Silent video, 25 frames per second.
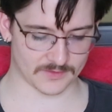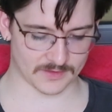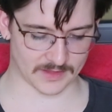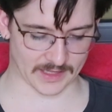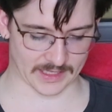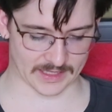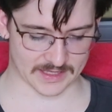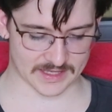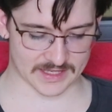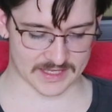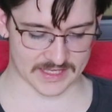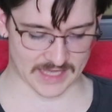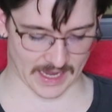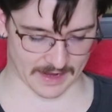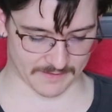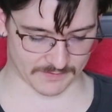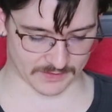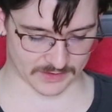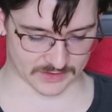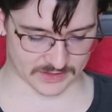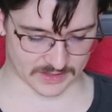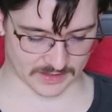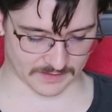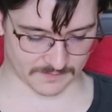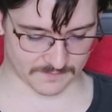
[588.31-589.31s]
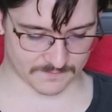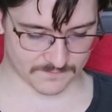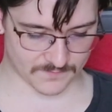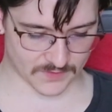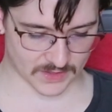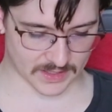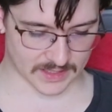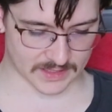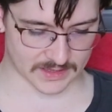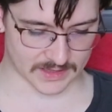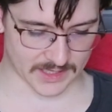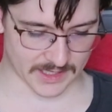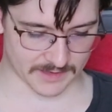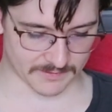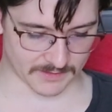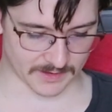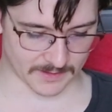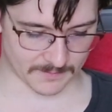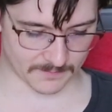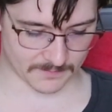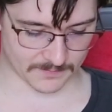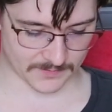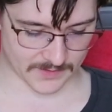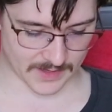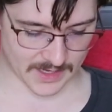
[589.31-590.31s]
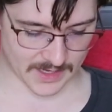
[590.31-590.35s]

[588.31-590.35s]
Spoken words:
like savage, and I freaking love it.